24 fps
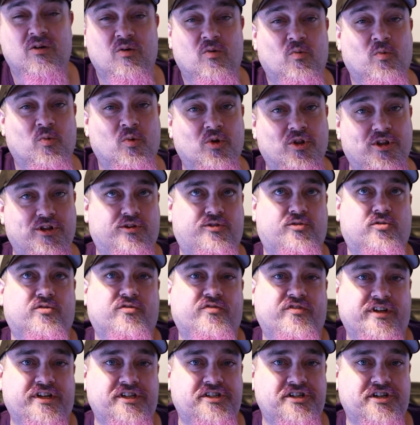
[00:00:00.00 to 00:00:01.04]
Really cool
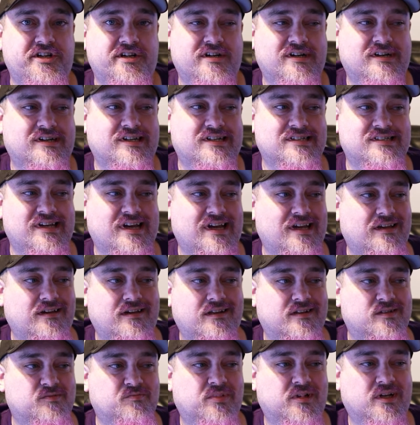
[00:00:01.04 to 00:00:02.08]
feature is that you can
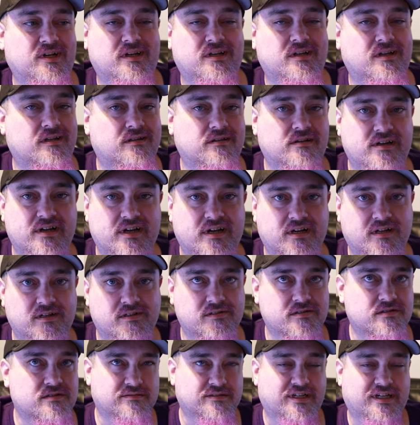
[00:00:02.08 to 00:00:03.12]
just plug in other Decos,